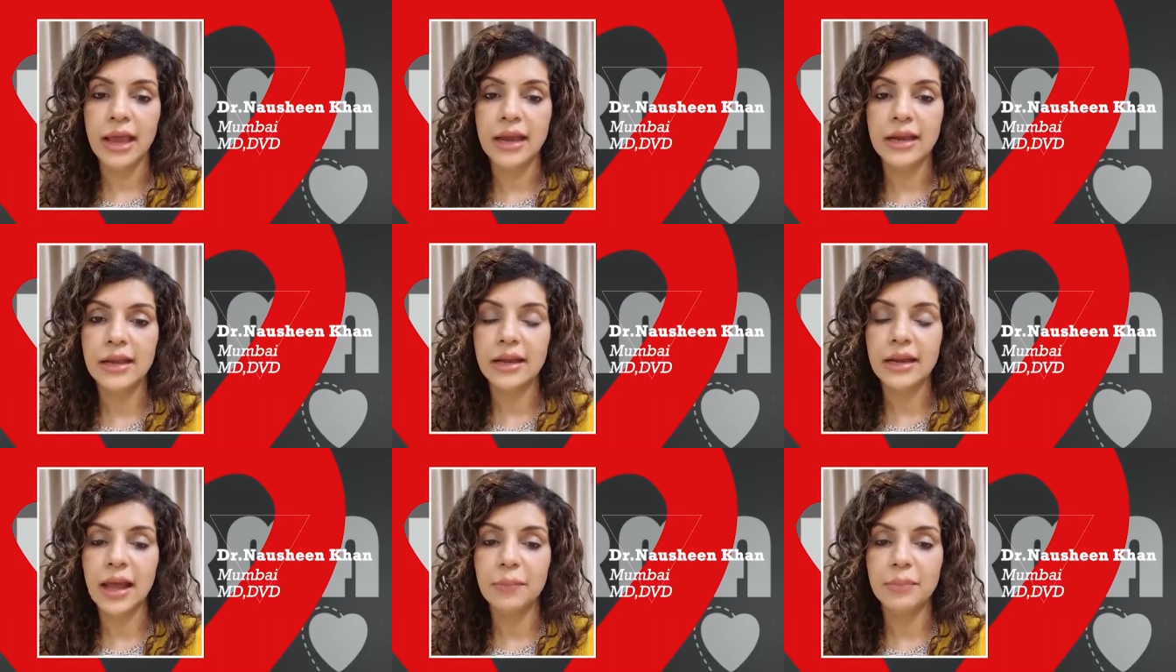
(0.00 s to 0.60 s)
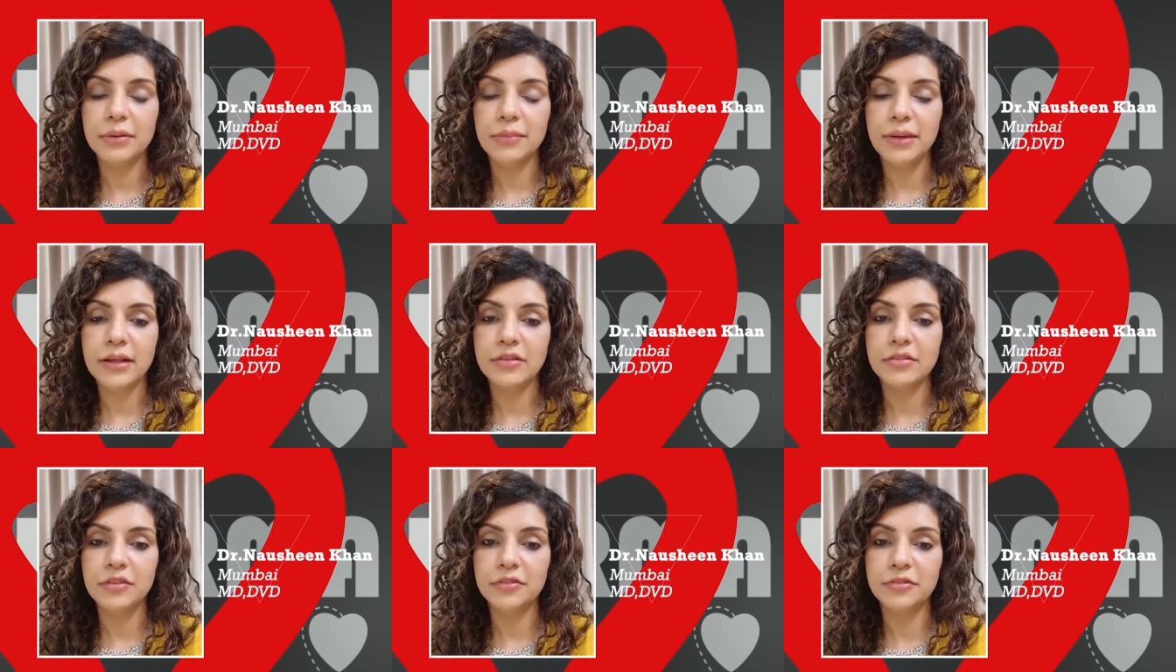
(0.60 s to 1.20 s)
It can happen
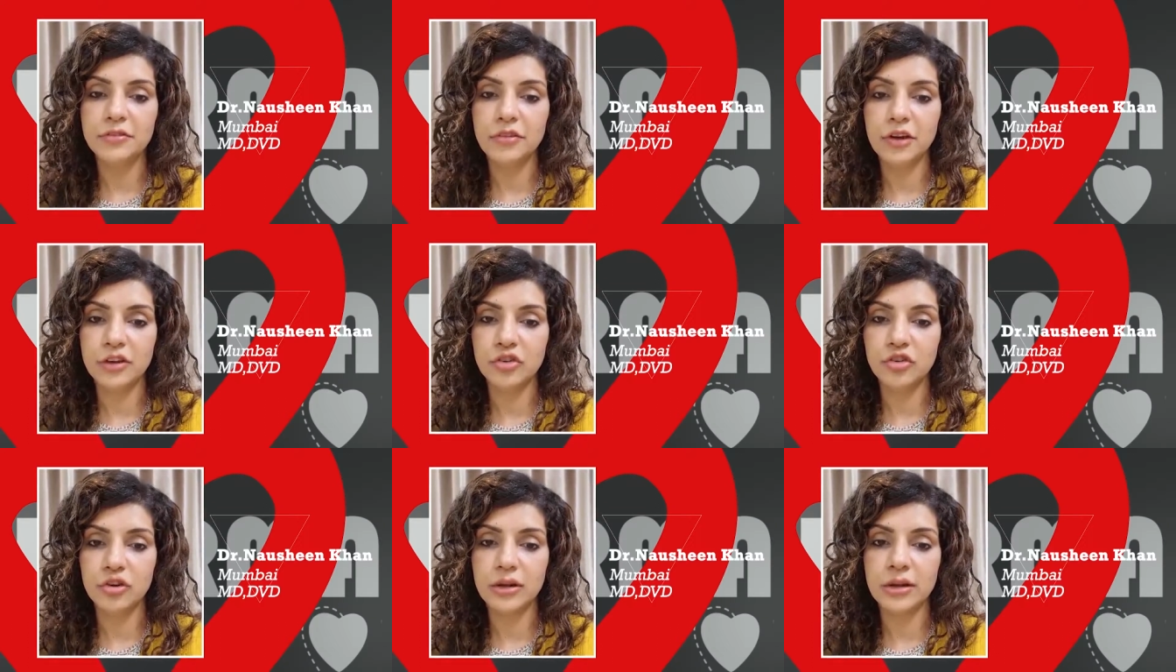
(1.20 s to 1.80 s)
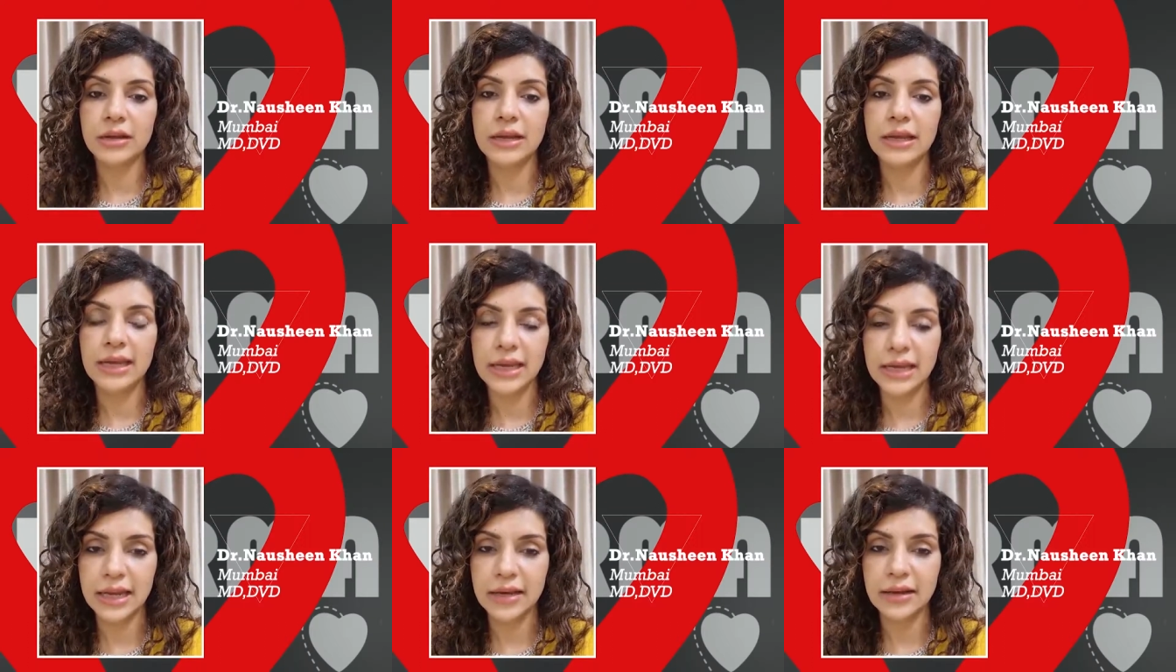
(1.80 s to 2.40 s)
because of friction,
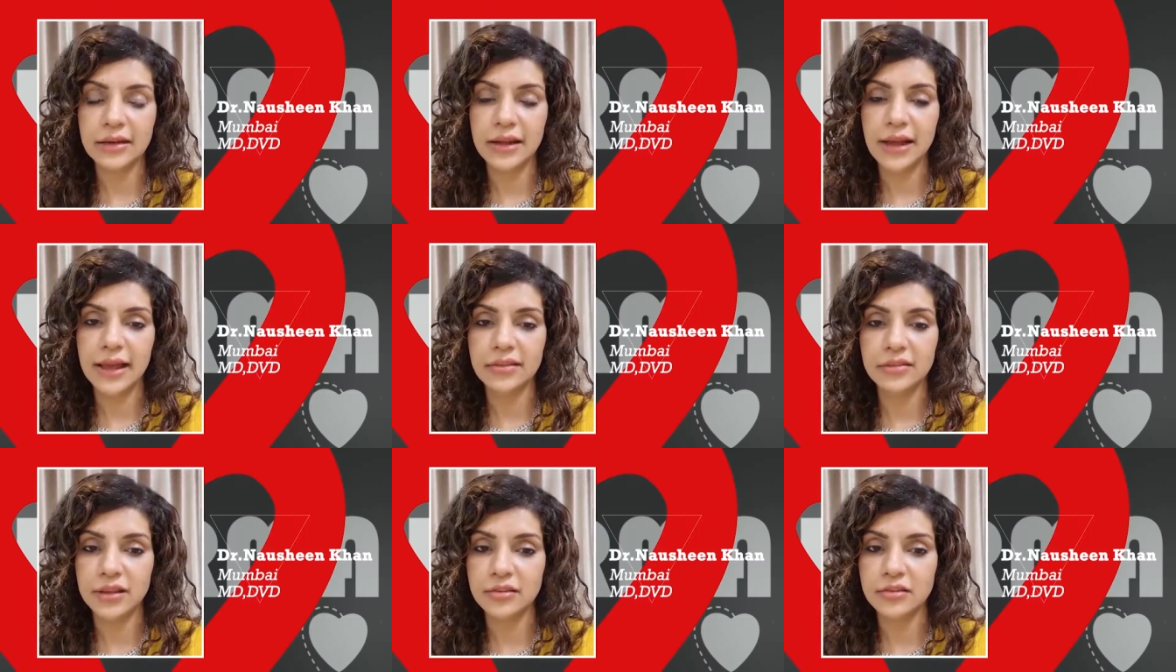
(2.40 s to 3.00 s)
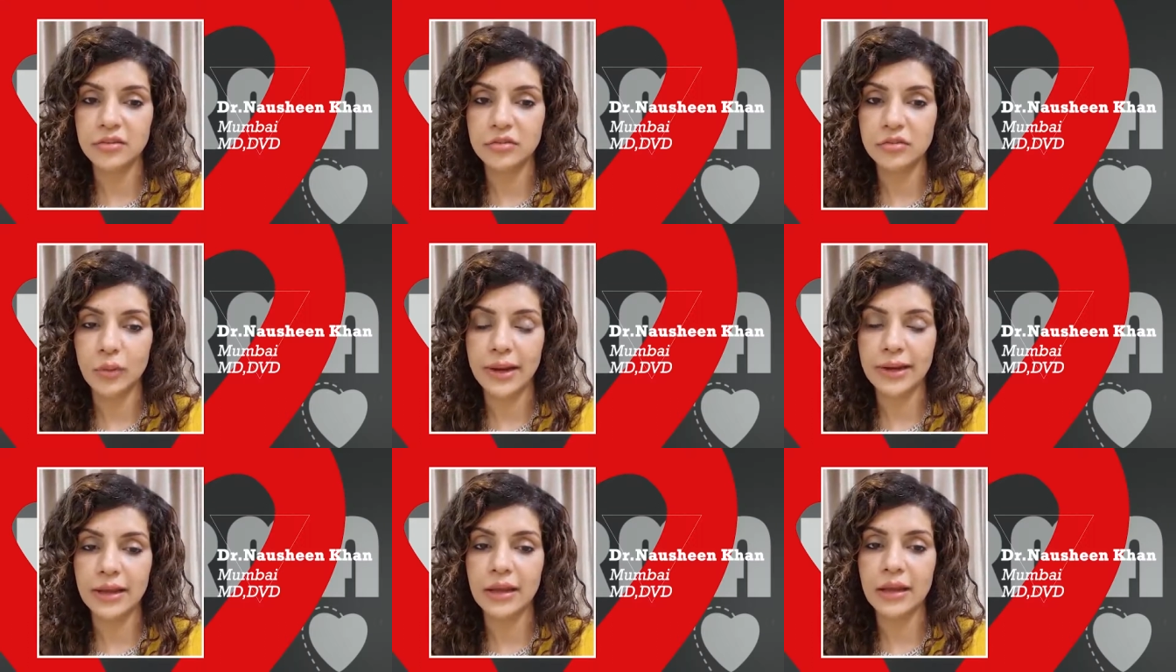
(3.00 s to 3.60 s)
heat, excessive
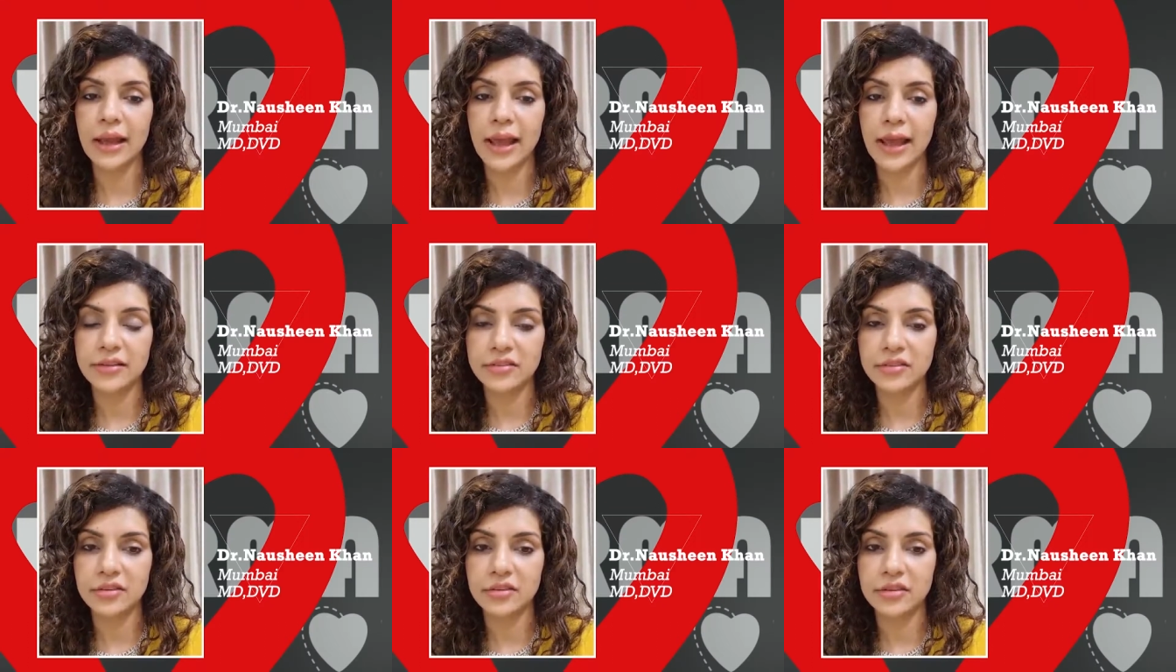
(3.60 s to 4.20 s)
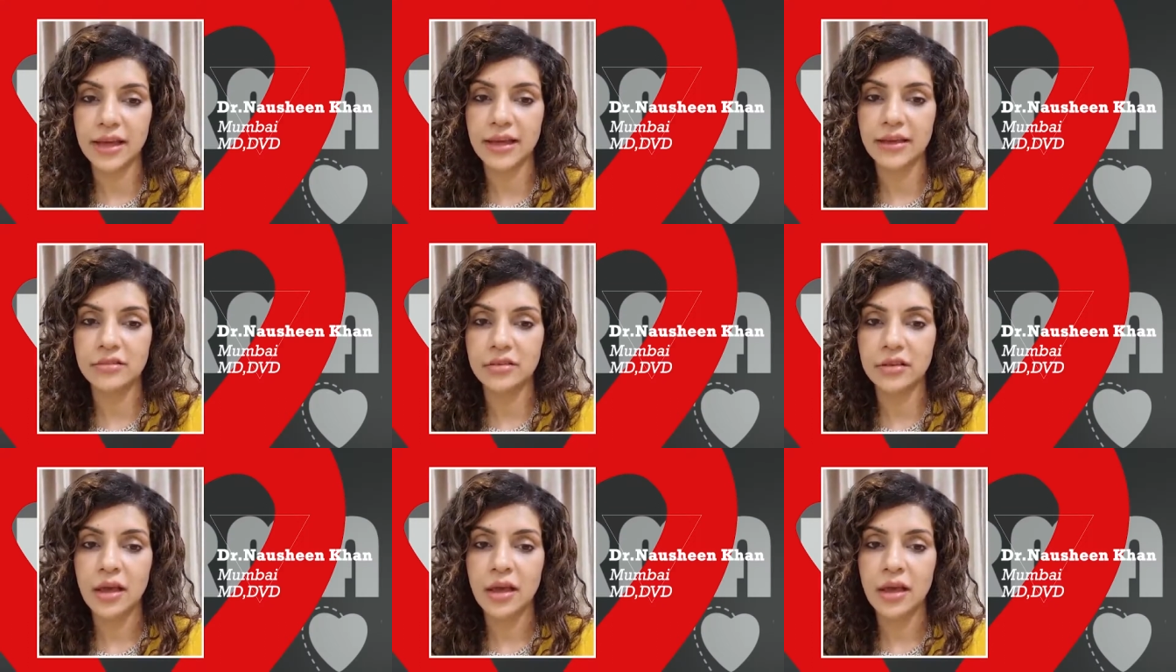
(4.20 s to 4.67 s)
sweating, exercise.